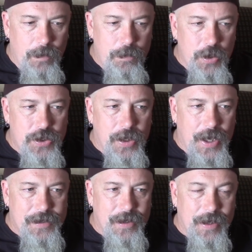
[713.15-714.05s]
Bush
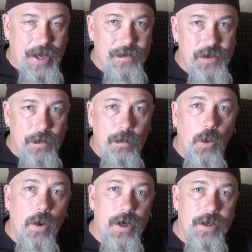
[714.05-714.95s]
lost a lot of
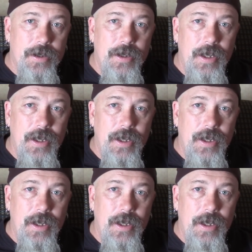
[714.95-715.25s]
support